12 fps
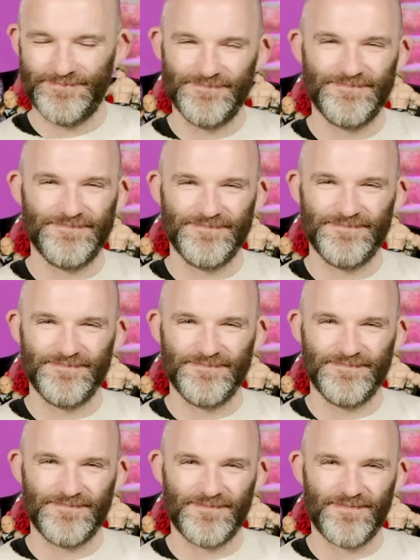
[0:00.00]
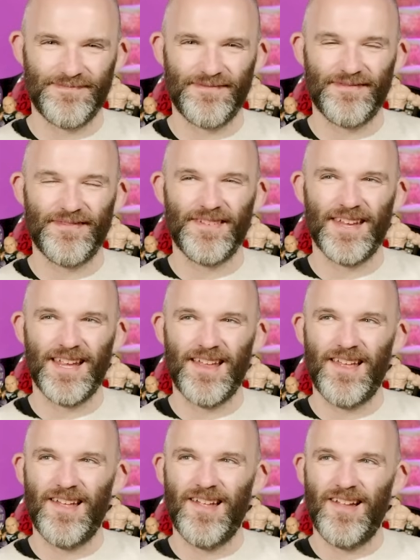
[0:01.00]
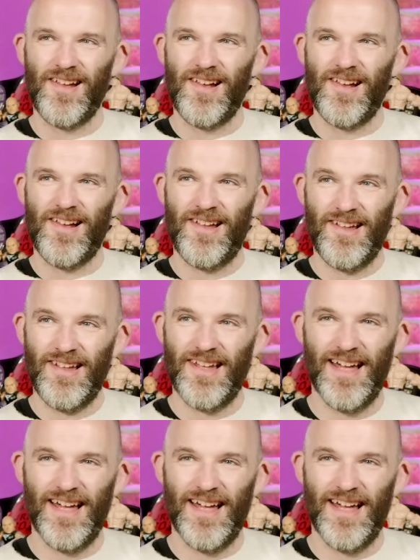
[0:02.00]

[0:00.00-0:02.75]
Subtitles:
[no speech]